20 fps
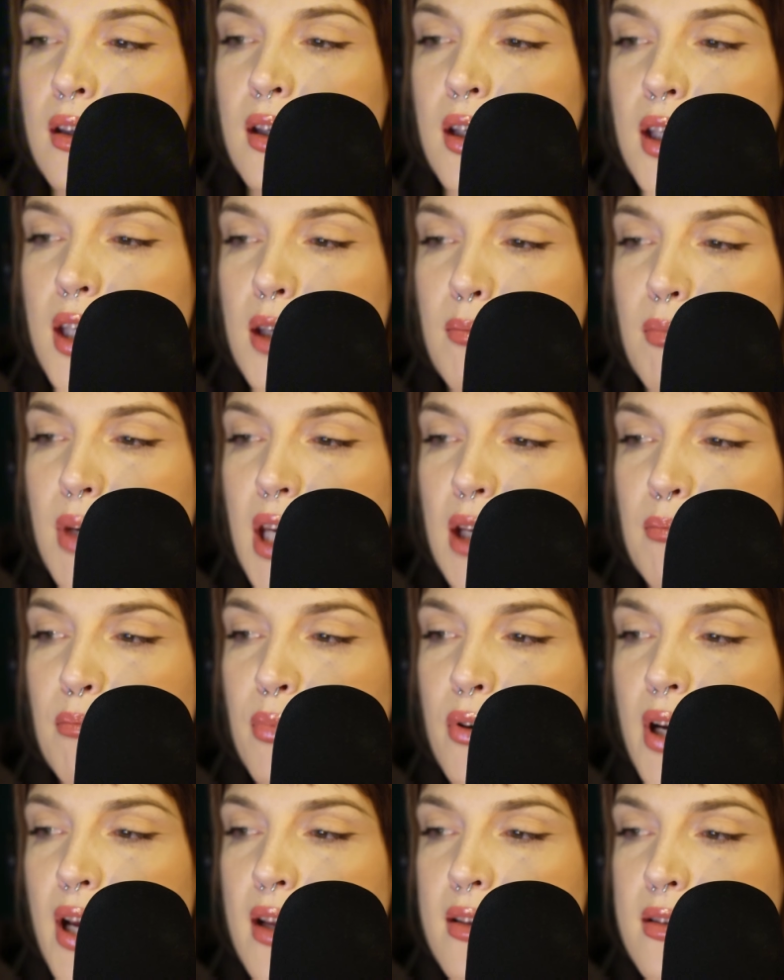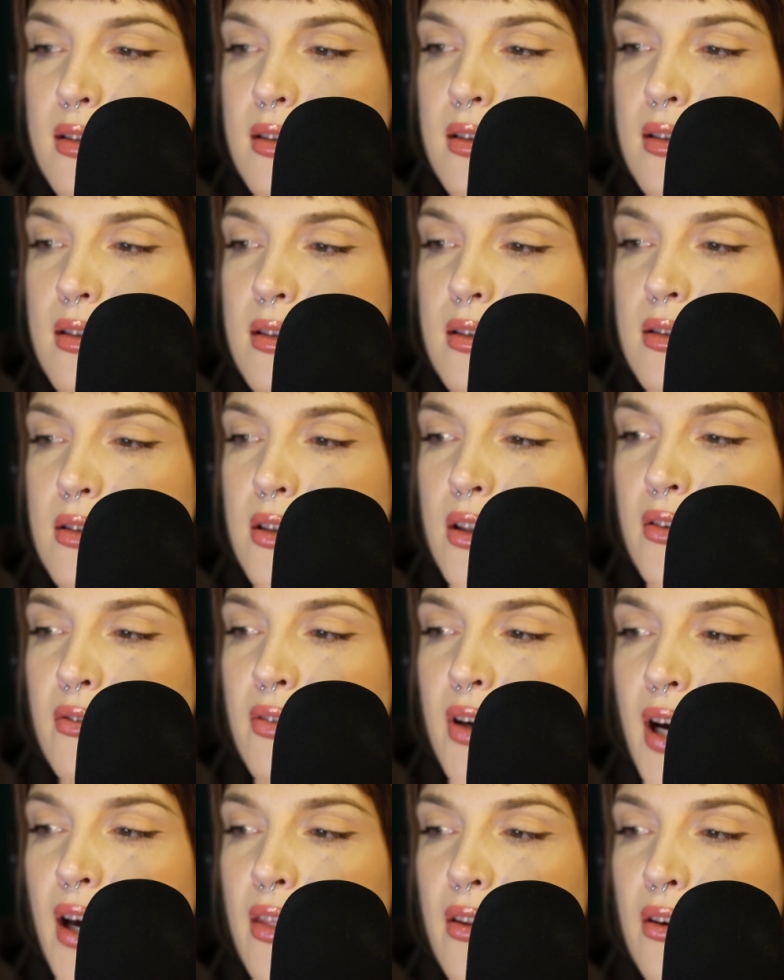He made presents to the
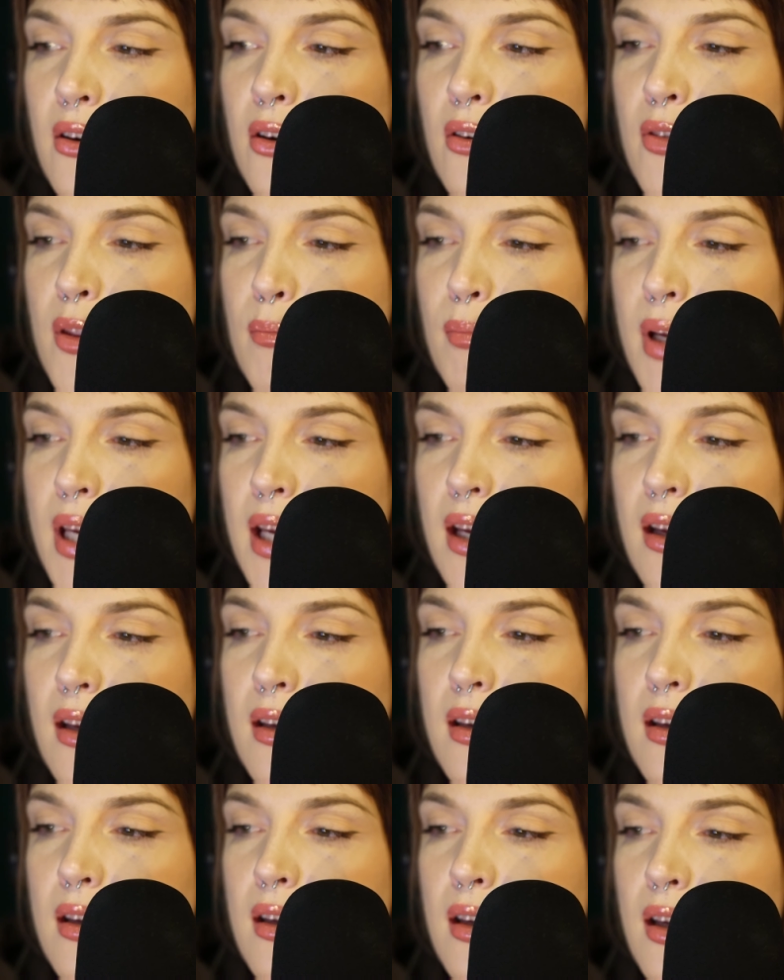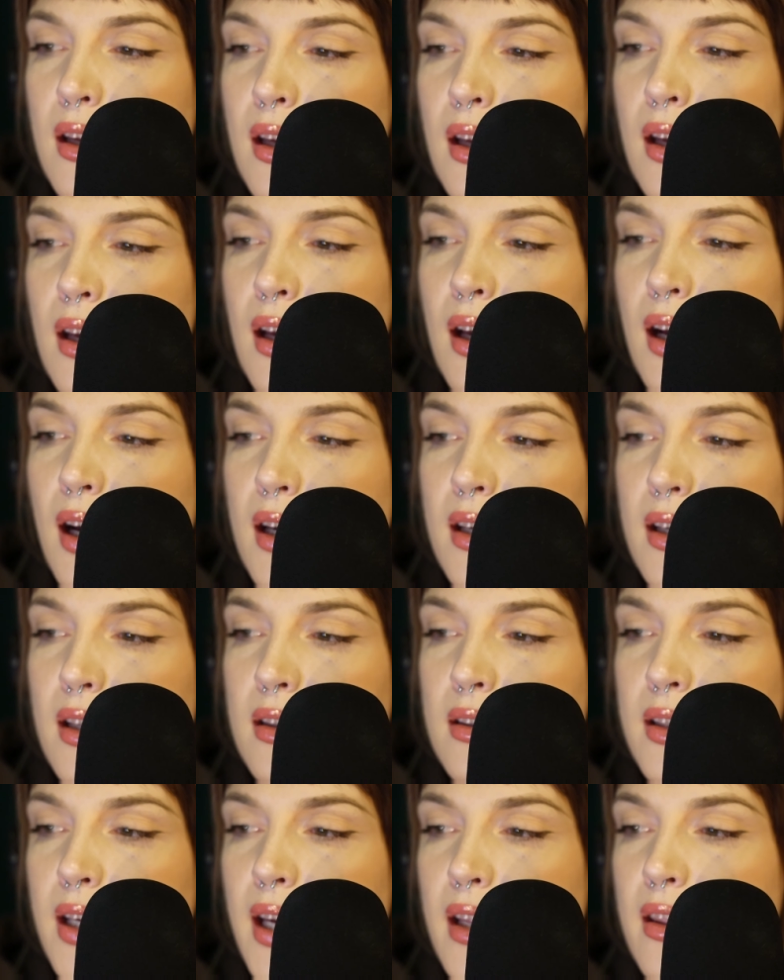father of the maid, and
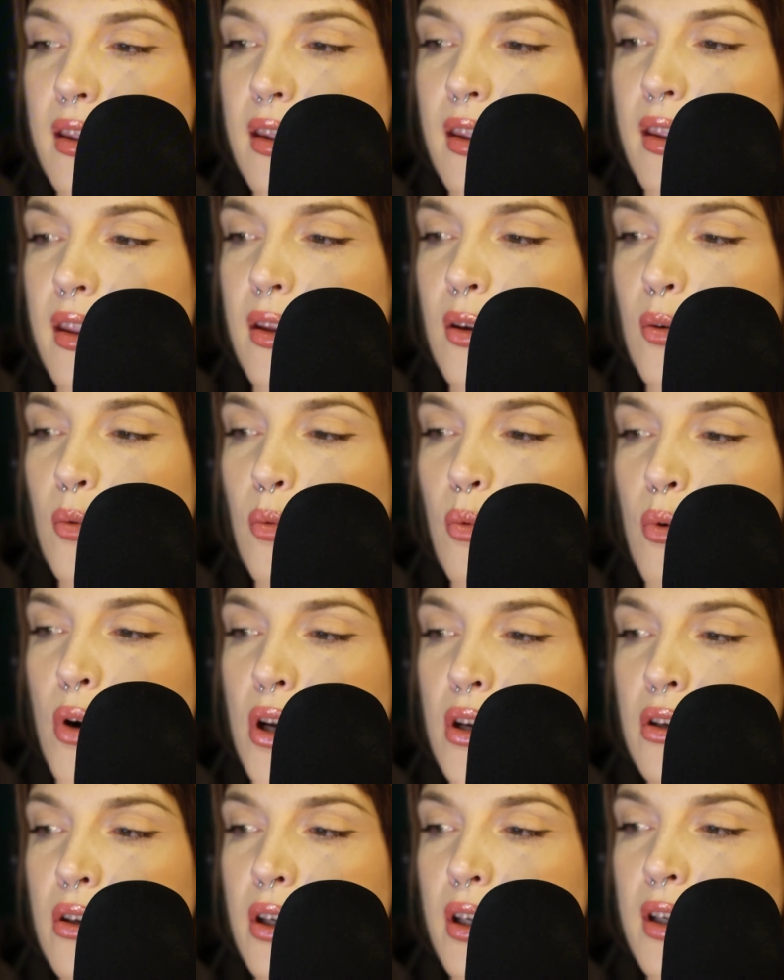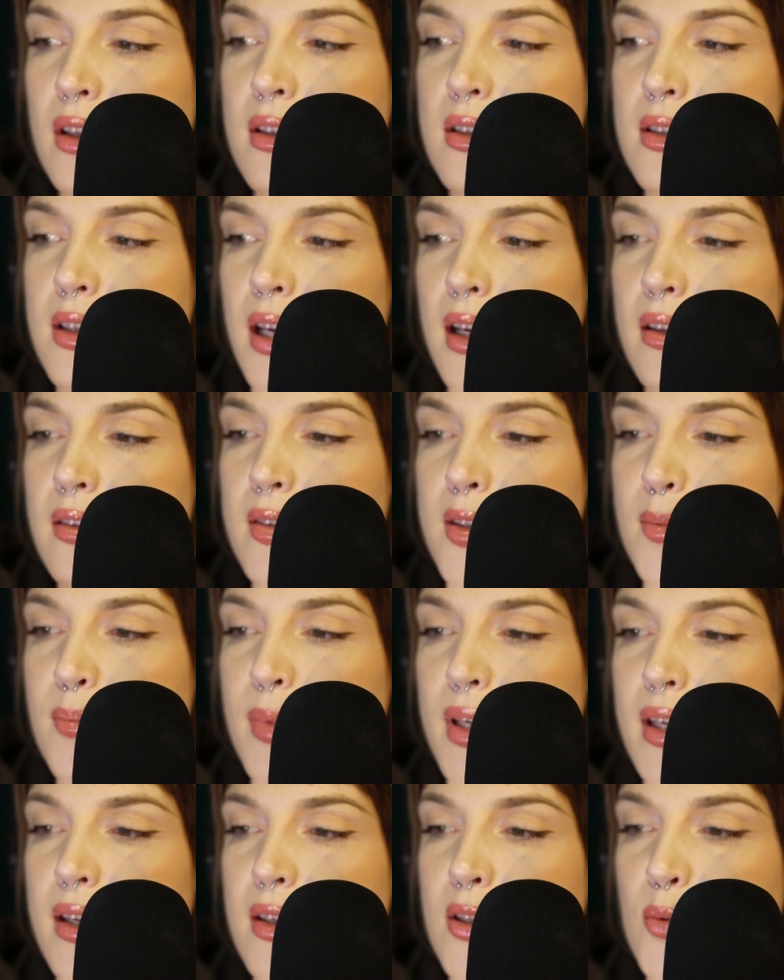at length won her consent to be
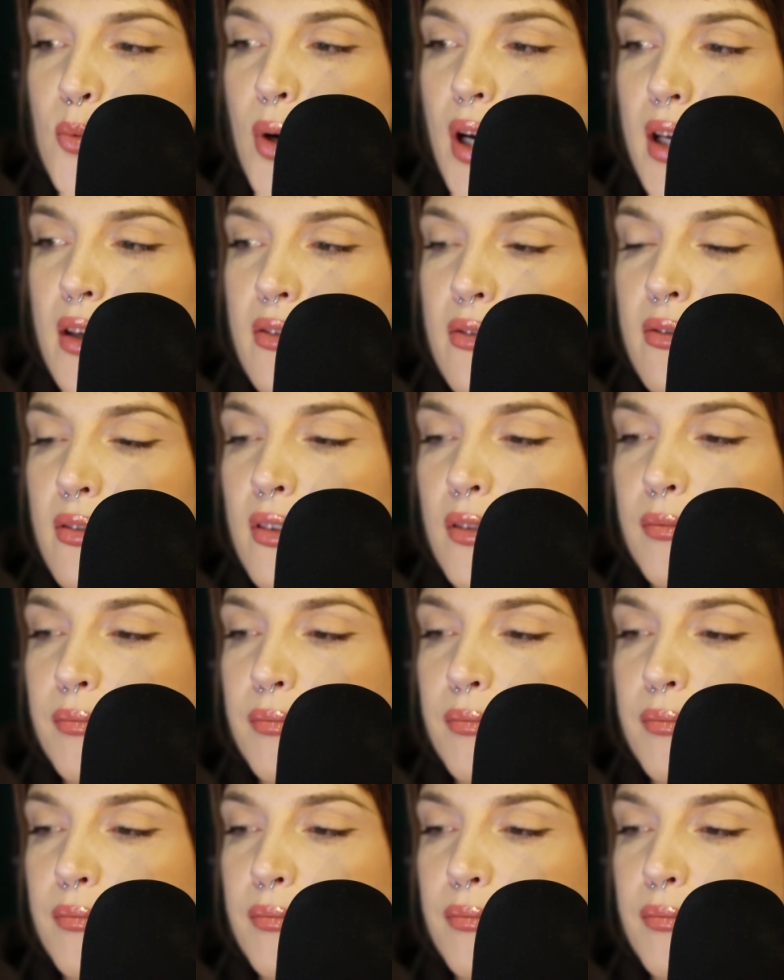his wife.